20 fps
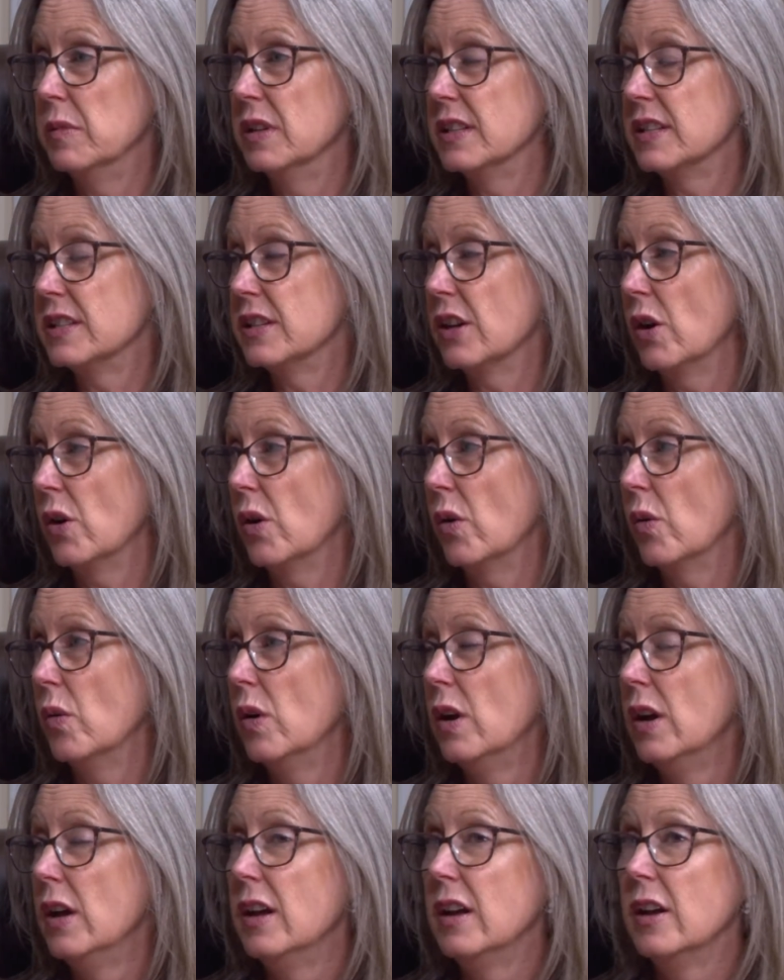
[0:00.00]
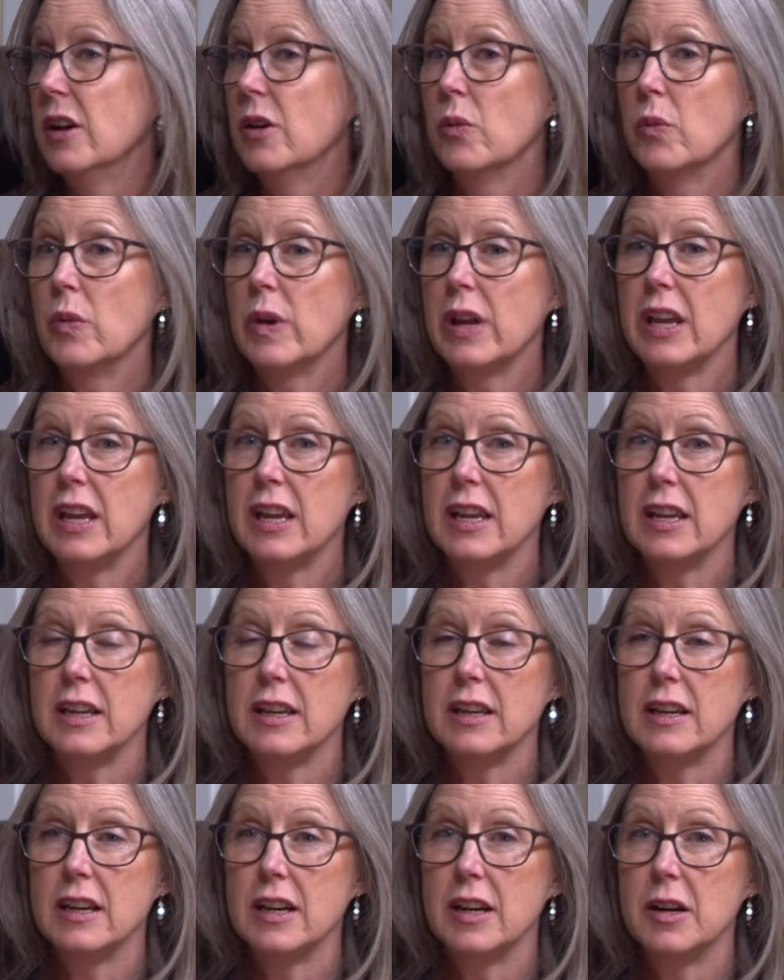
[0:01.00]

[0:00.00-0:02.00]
And so we